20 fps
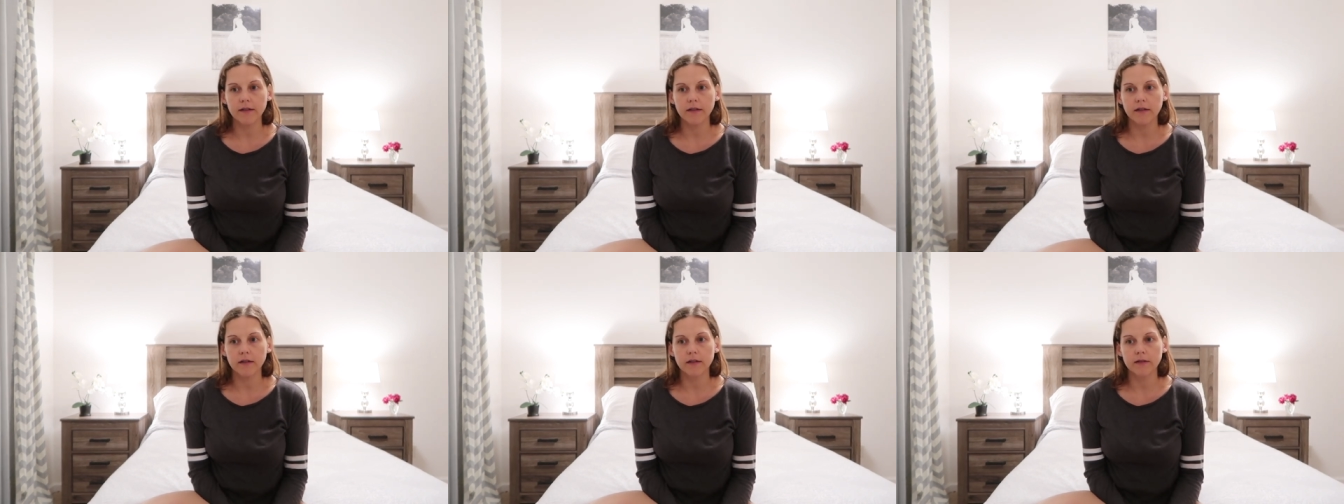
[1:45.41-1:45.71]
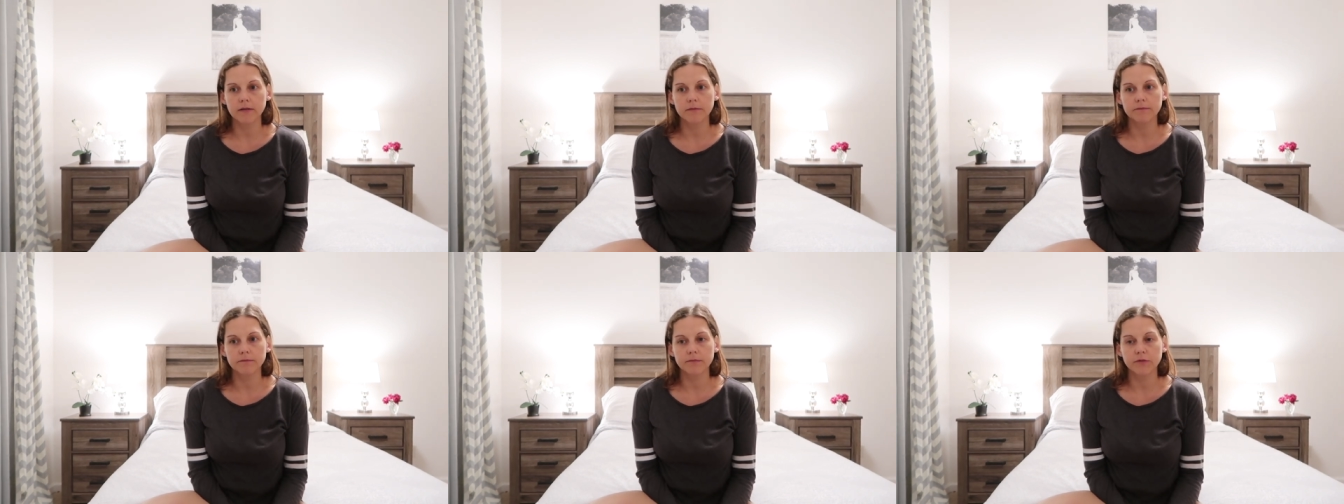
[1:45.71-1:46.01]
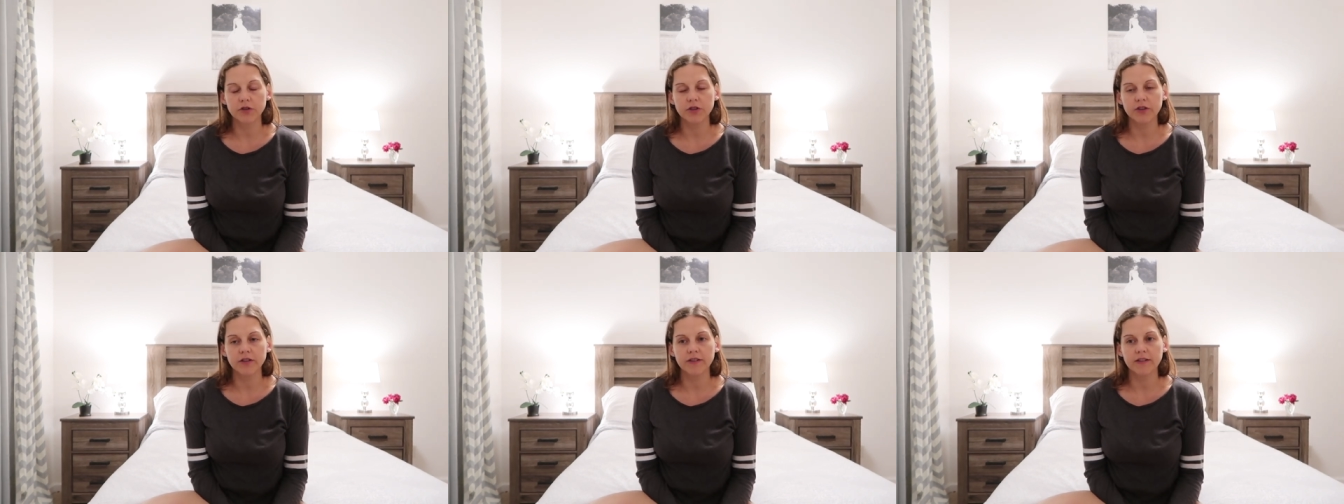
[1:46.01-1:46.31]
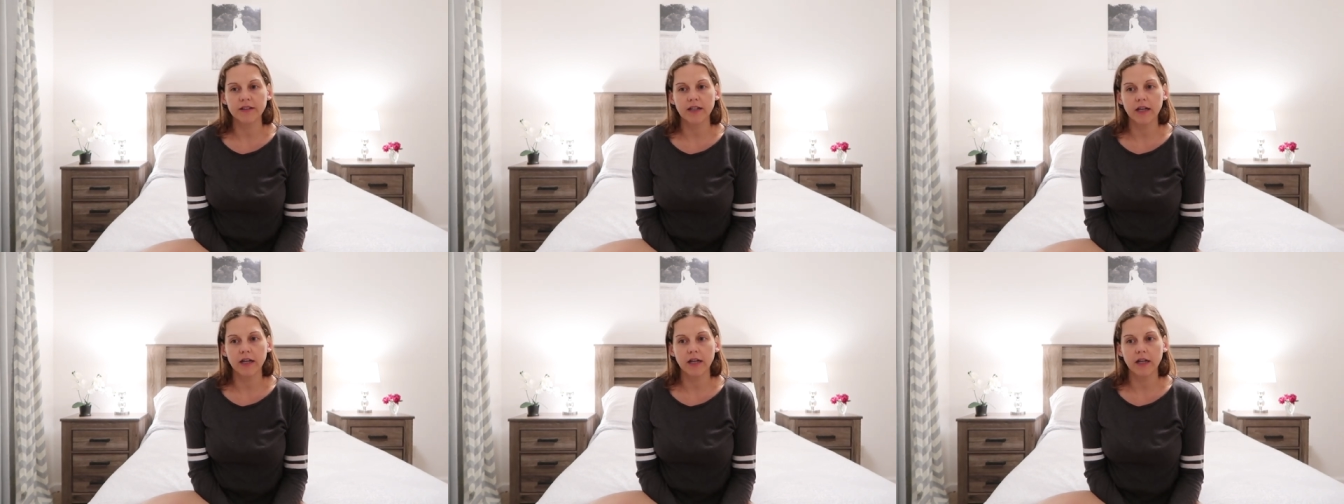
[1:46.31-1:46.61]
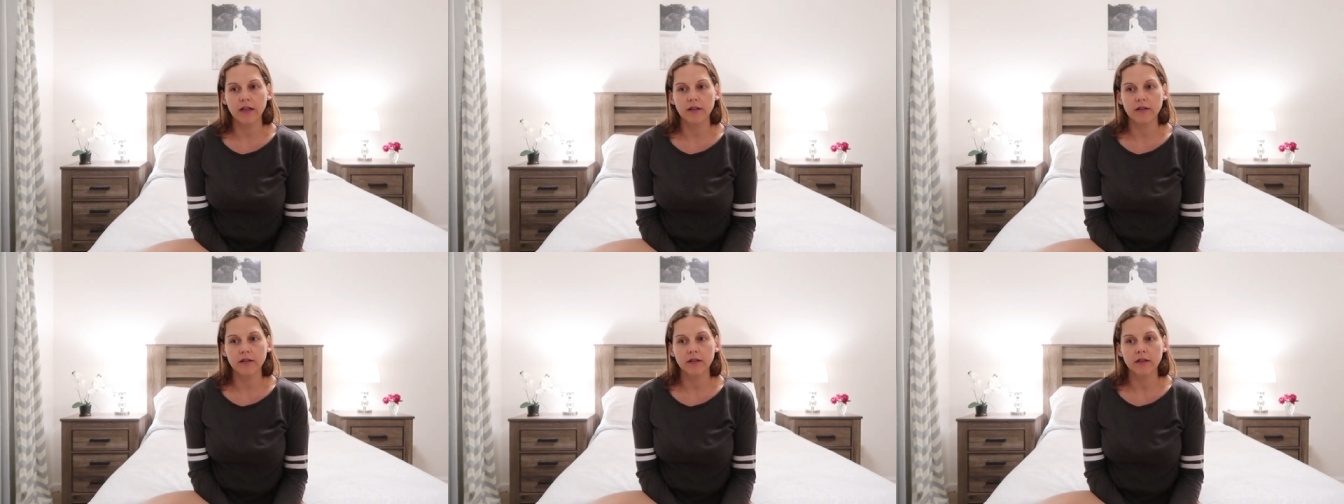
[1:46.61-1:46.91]
Um, she
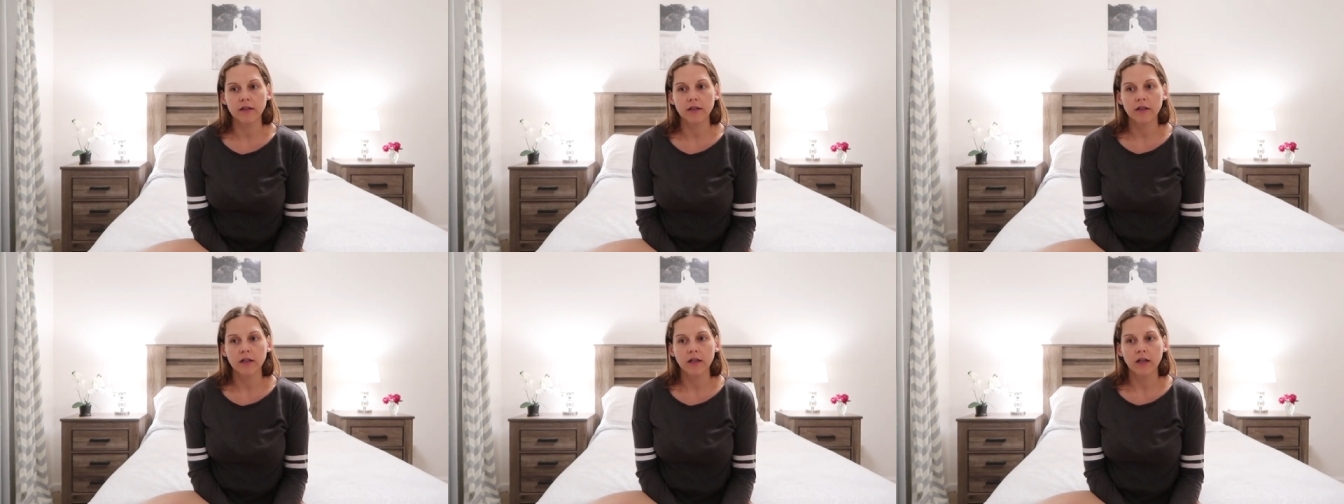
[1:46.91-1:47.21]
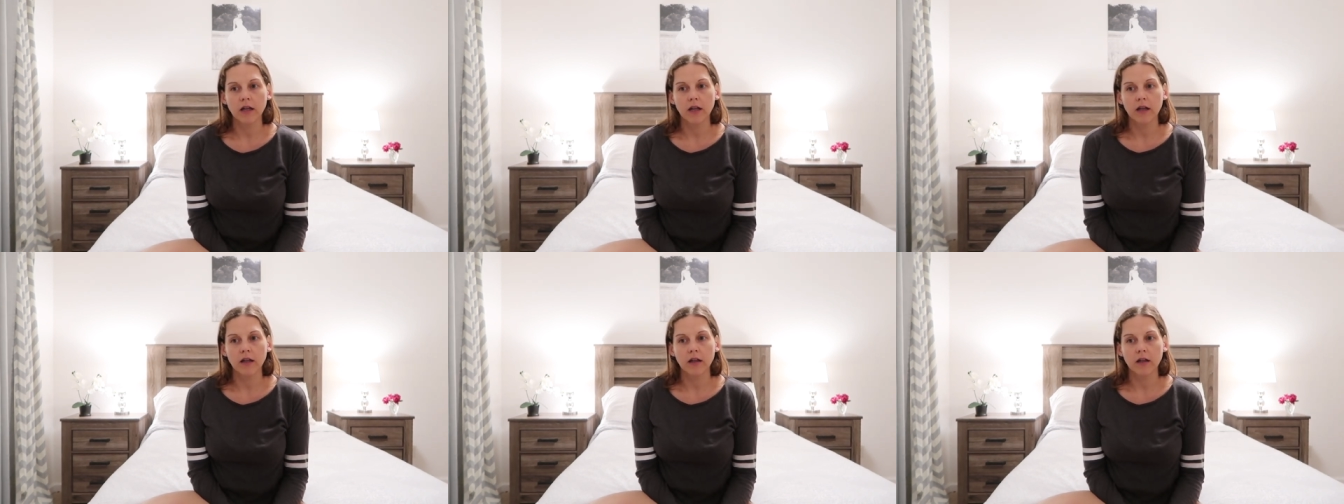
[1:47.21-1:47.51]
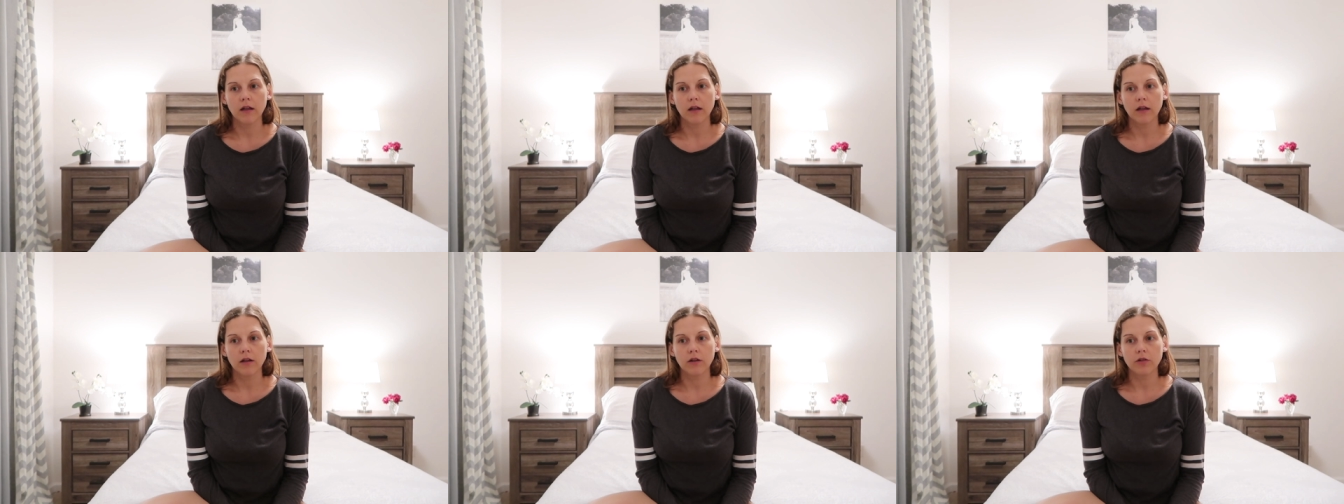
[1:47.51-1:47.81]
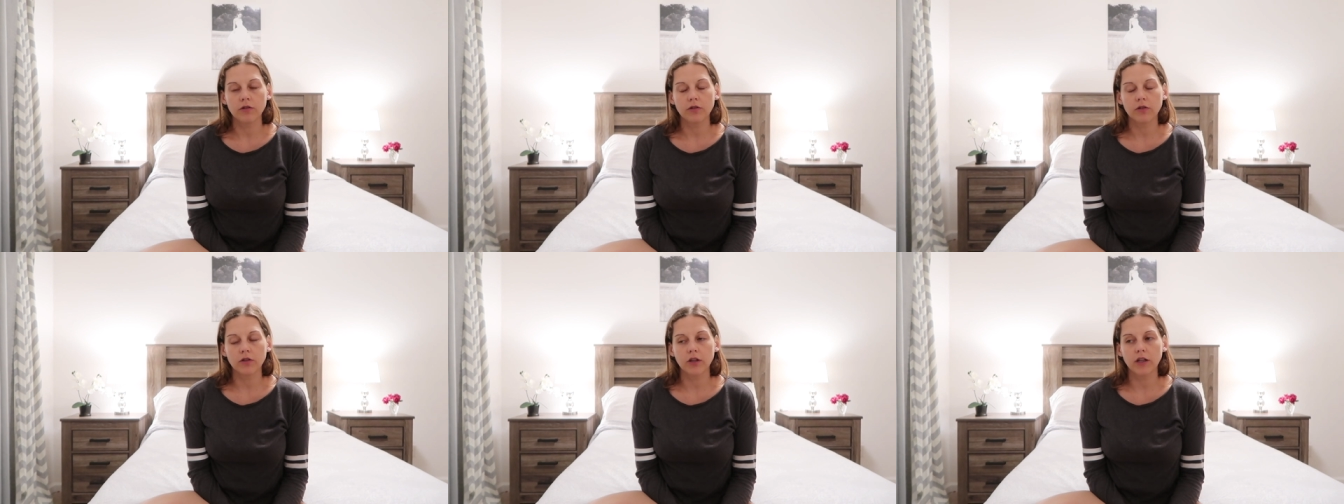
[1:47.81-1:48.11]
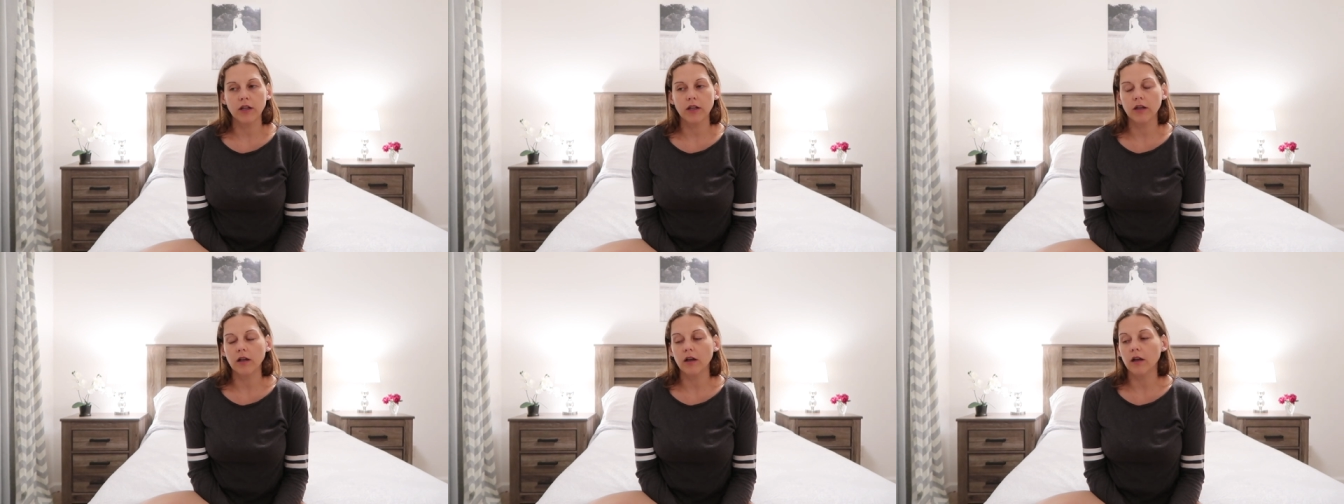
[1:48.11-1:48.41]
said
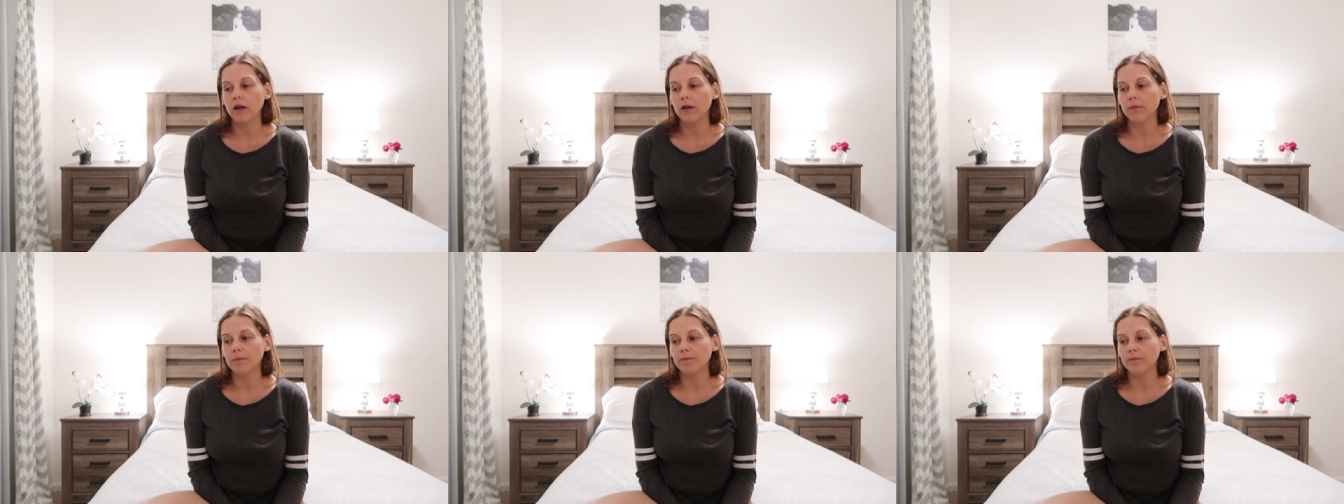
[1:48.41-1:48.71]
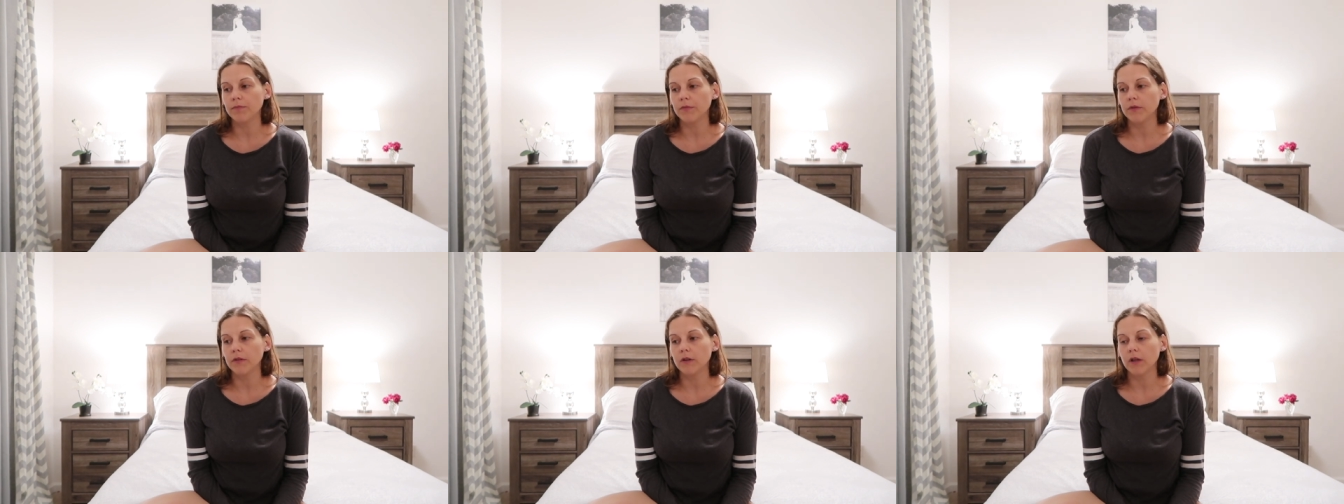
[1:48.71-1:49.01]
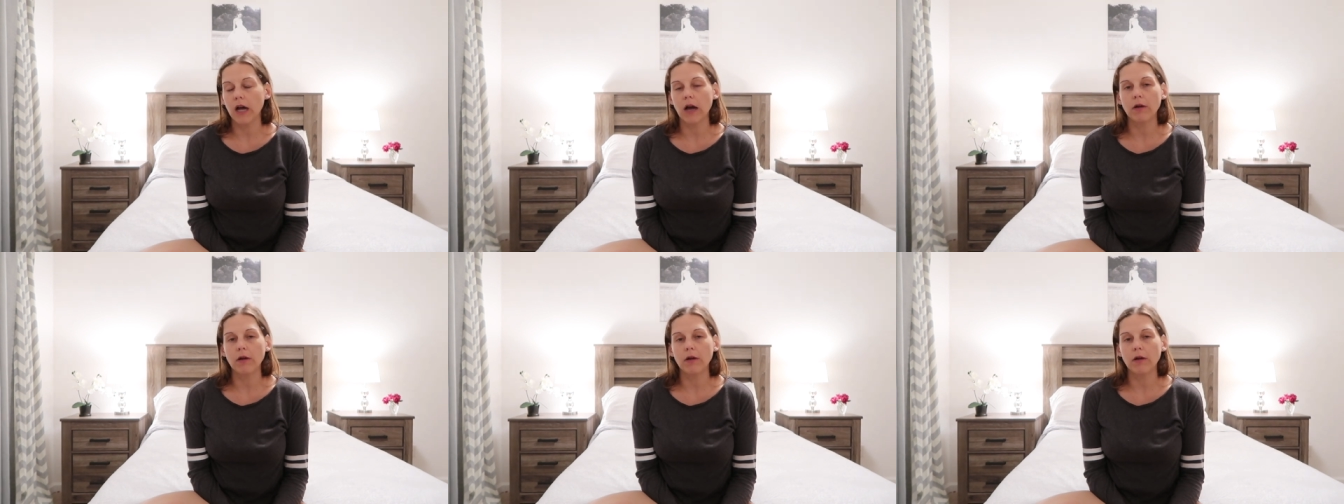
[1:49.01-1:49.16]
she um,